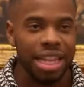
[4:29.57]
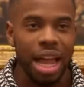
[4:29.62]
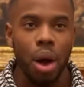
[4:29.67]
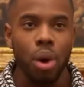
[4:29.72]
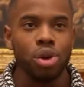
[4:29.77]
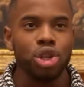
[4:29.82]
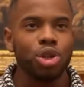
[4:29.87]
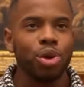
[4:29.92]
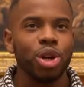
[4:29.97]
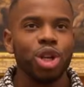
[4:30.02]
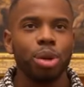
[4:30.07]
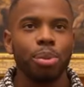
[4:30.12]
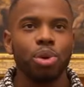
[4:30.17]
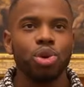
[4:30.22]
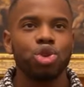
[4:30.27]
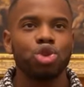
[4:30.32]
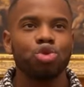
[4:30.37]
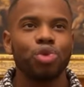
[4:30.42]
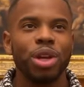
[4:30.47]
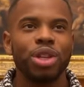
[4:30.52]
That was one of the
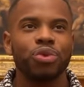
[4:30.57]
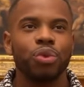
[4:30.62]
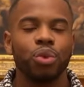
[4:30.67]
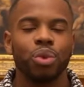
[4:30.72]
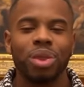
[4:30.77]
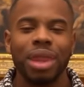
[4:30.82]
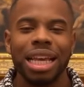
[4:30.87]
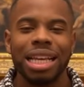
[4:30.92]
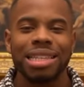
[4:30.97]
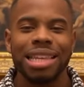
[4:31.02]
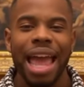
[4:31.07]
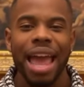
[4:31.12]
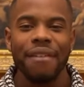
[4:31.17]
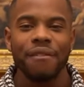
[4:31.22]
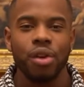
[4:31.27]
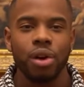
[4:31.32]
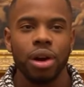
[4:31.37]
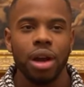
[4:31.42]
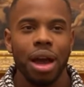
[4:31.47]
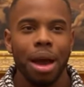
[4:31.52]
most stressful things
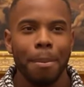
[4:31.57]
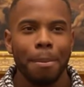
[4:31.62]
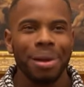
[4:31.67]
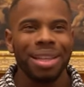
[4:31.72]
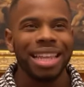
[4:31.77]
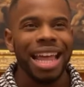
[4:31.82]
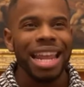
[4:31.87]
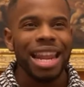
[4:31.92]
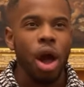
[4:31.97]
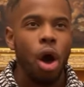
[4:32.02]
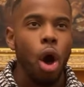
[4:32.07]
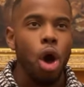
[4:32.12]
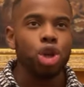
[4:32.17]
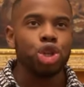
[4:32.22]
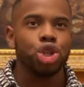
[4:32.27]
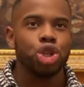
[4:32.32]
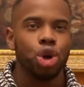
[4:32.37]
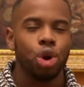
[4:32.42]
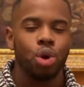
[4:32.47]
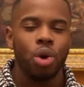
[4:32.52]
ever. But then
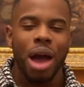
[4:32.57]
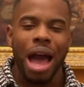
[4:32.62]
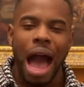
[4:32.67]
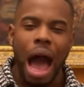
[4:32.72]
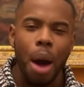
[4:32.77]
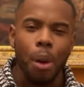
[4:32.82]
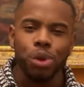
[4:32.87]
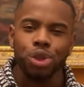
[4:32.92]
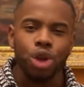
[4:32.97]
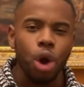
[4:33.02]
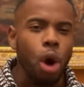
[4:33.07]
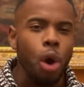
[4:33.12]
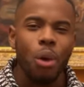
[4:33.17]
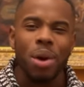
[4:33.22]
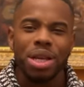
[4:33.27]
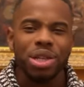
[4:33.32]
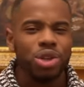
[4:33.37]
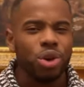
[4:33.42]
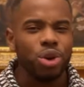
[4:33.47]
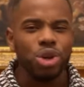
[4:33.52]
also, I was
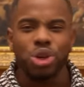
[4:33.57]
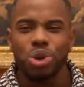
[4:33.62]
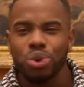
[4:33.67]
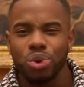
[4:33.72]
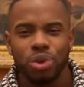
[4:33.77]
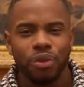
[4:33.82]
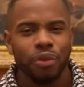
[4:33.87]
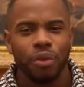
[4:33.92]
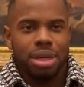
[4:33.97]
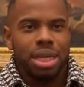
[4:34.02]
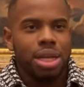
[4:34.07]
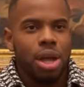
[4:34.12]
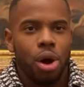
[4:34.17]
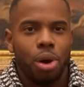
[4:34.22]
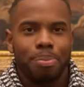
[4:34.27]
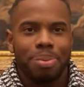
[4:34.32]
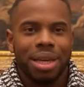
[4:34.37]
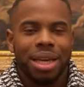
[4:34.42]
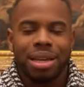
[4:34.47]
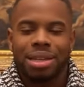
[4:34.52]
already so used, you
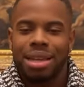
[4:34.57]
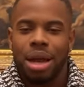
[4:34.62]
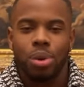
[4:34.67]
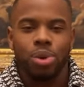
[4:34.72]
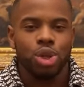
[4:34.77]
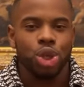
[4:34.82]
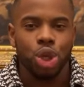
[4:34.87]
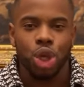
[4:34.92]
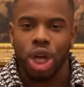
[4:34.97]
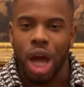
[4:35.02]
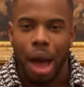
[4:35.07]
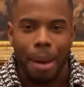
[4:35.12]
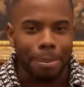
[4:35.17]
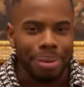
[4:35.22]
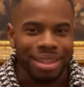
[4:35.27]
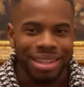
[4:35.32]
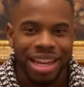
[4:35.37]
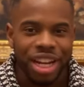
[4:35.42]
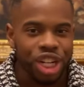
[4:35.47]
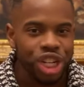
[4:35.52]
know, because I was doing
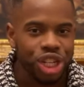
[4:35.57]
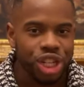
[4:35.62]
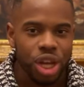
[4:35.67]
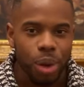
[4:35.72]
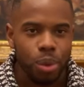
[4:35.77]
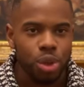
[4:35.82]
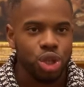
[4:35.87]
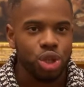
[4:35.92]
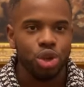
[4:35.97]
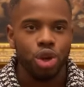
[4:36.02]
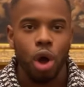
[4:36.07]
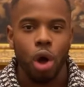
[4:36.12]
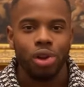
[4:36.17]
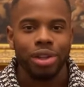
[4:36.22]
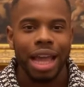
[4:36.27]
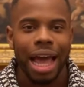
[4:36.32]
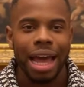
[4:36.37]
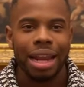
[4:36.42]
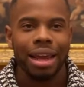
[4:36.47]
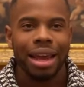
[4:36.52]
competitions, I was doing
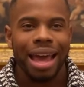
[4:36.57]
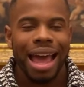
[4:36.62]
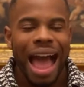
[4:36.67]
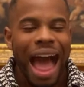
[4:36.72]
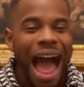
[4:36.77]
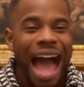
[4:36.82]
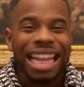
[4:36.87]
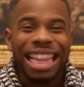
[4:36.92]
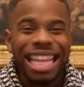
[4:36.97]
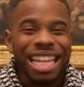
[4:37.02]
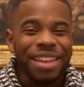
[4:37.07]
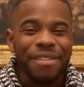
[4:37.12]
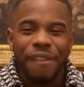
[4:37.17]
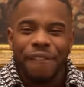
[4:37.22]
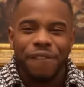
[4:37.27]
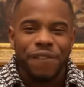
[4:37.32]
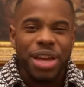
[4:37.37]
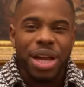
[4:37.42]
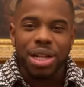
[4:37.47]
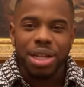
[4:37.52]
all that, I didn't
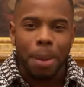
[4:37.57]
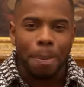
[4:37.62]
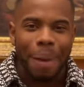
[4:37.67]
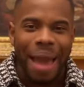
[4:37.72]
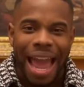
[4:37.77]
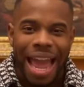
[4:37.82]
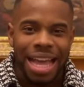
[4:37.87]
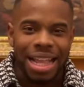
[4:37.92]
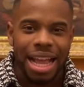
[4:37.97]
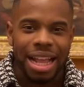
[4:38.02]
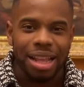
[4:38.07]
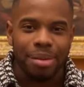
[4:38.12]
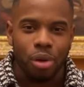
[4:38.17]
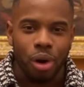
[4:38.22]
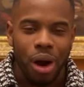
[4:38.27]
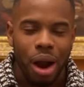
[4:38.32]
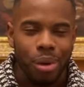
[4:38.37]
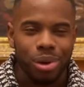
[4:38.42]
even feel the pain anymore.